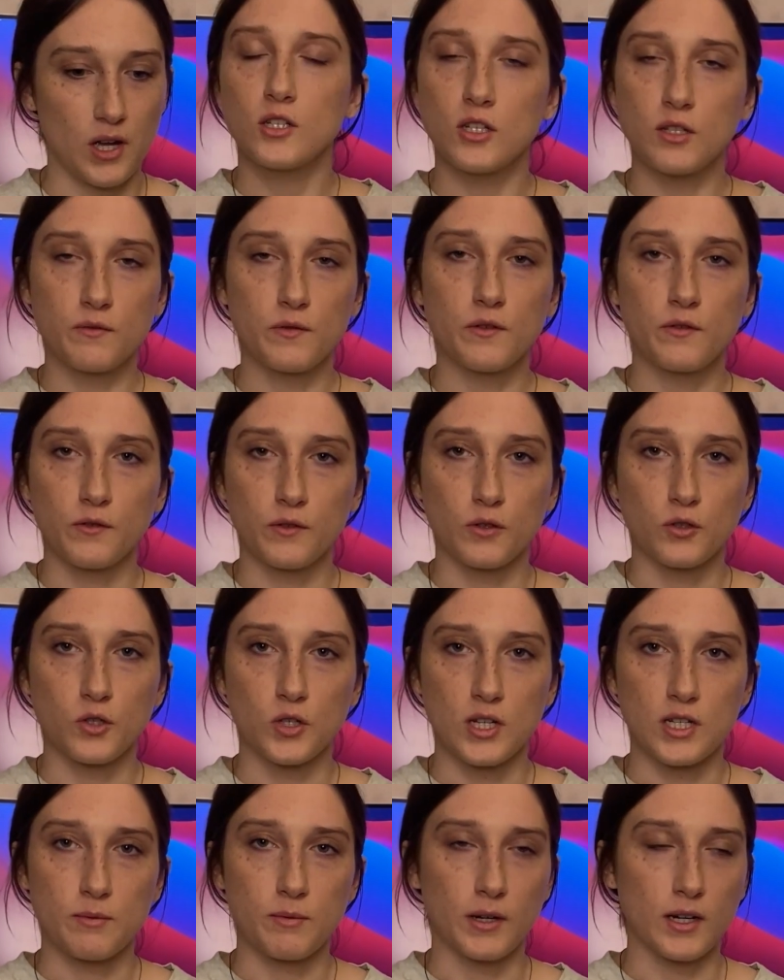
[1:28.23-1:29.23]
Just for full
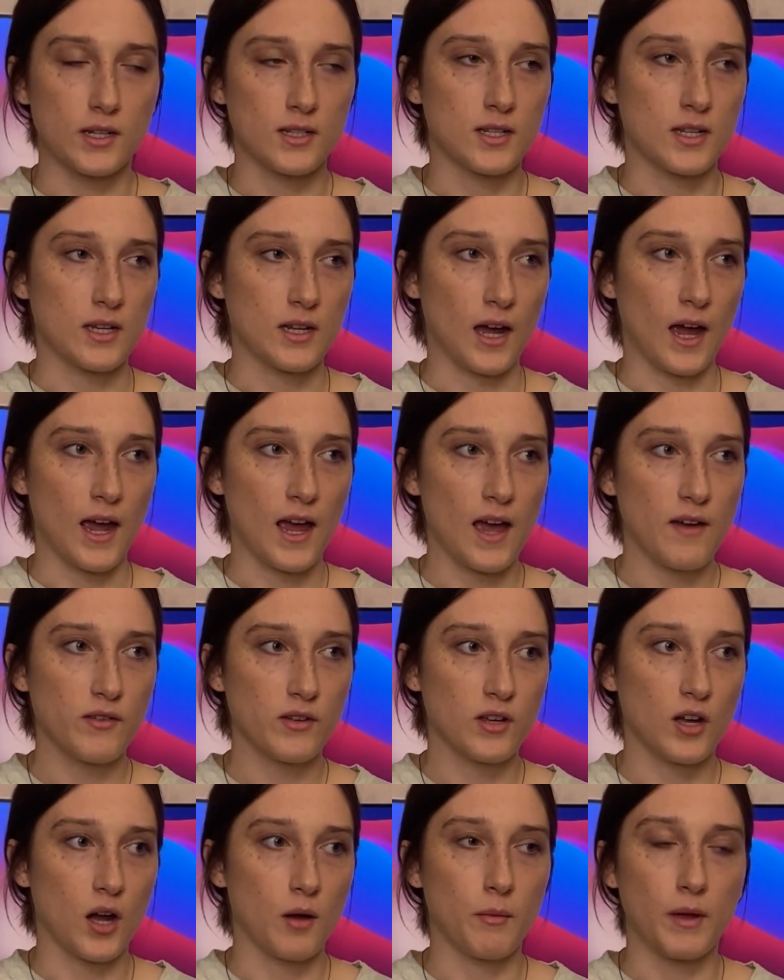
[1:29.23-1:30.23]
transparency, I haven't
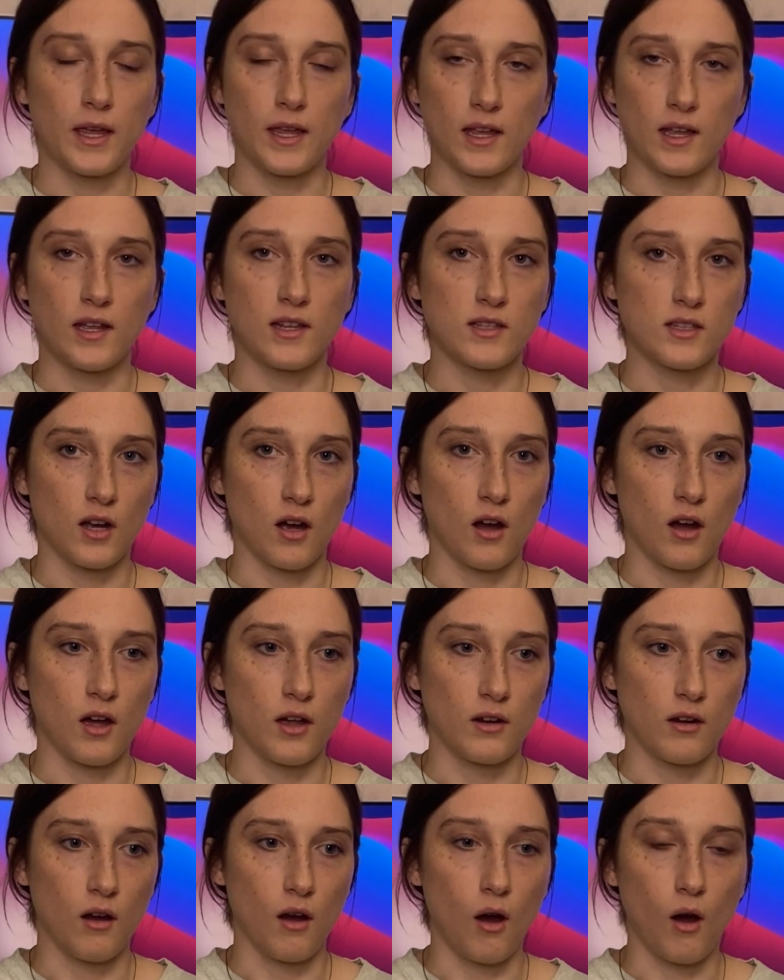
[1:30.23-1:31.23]
got my hands
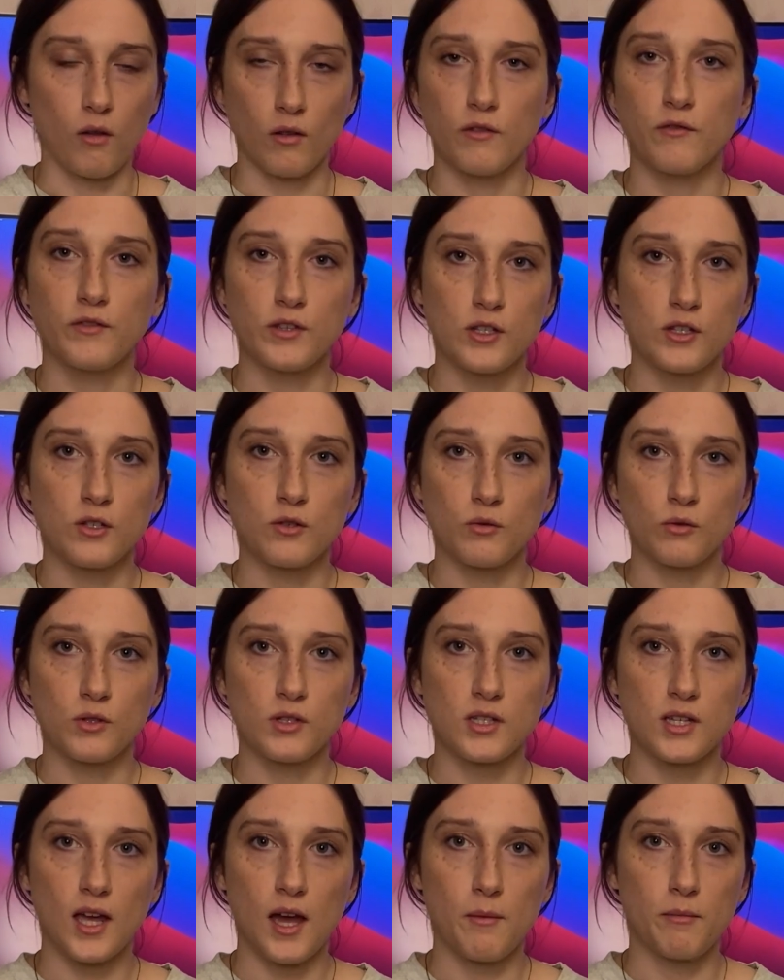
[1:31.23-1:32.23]
on all of these tools
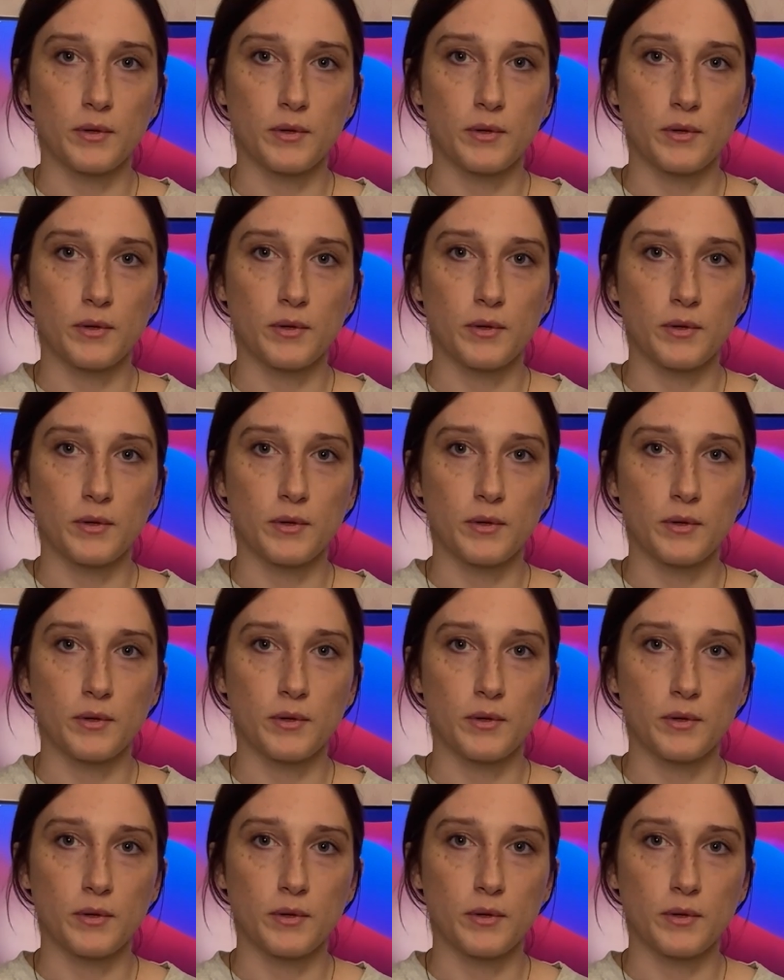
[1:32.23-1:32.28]
yet,